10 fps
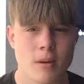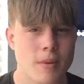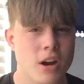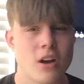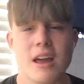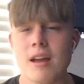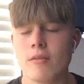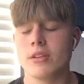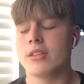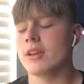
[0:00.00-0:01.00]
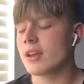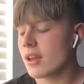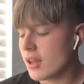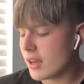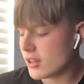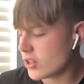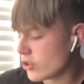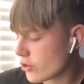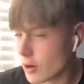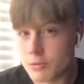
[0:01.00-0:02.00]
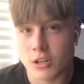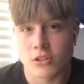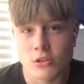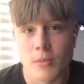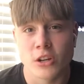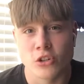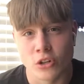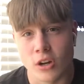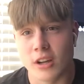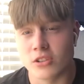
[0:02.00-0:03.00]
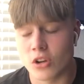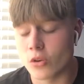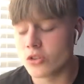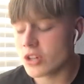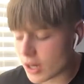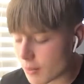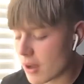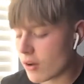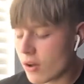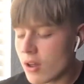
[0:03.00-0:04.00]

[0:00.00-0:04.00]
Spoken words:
I got everything in the description, so make sure you guys go check them out.